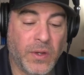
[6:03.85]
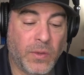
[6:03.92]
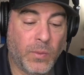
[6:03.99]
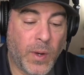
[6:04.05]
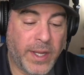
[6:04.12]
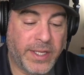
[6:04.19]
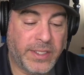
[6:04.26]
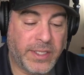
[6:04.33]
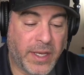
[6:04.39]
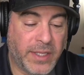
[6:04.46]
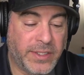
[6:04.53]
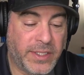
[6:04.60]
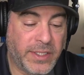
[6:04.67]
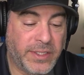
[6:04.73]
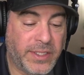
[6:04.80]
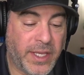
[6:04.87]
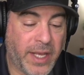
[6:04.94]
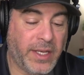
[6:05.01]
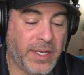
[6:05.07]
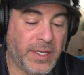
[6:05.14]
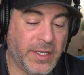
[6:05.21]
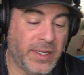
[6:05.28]
What it does is it
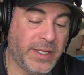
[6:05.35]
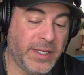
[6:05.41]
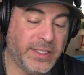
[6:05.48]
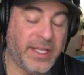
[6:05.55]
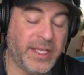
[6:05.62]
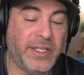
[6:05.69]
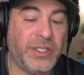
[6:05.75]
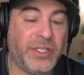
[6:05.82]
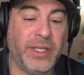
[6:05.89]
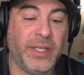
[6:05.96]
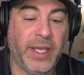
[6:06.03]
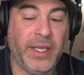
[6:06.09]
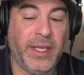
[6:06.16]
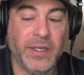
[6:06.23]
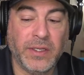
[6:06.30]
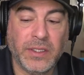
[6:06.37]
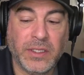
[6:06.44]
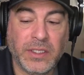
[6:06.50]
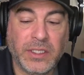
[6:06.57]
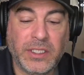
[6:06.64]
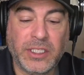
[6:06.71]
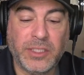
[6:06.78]
essentially
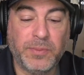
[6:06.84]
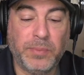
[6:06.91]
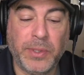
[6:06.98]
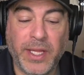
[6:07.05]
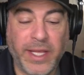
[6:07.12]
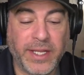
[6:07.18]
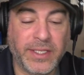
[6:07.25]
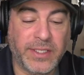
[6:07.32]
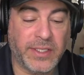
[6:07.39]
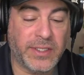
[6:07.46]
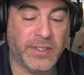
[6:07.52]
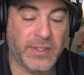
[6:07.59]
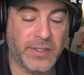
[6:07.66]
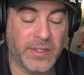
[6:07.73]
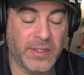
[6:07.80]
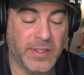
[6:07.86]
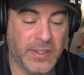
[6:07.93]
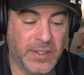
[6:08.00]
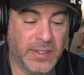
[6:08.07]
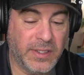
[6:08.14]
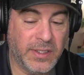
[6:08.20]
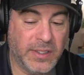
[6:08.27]
splints
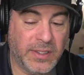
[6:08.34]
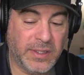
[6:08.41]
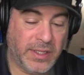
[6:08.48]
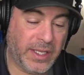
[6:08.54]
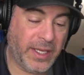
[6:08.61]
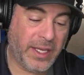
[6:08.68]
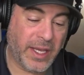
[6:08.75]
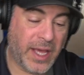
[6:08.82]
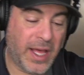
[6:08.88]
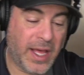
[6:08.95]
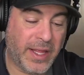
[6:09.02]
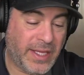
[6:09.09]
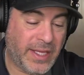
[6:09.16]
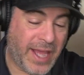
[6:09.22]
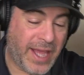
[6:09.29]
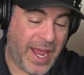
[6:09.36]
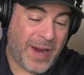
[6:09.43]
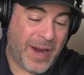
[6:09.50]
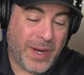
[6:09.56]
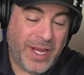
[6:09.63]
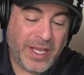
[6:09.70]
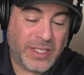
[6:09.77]
the
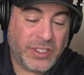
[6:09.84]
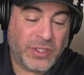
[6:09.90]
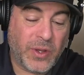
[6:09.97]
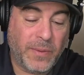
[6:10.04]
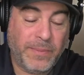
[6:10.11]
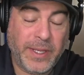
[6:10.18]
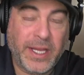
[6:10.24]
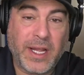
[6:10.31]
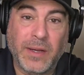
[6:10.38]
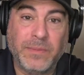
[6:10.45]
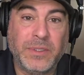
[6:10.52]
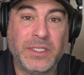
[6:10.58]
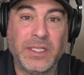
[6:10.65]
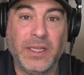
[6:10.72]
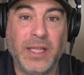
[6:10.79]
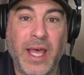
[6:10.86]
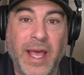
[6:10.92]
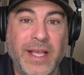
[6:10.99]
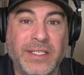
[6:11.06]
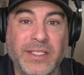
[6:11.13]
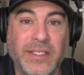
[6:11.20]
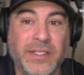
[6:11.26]
area so it becomes
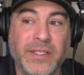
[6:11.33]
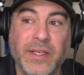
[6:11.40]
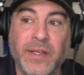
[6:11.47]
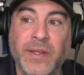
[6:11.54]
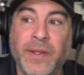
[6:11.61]
less,